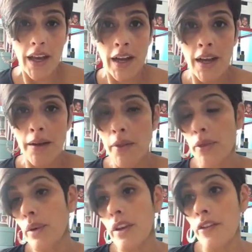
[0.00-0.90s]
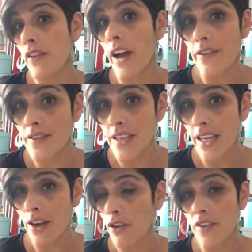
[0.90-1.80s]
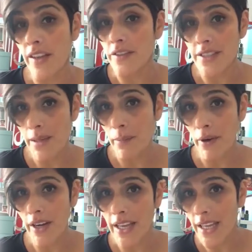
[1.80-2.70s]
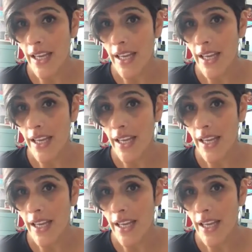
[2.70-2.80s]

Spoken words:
3 to 5 day or 7 day period.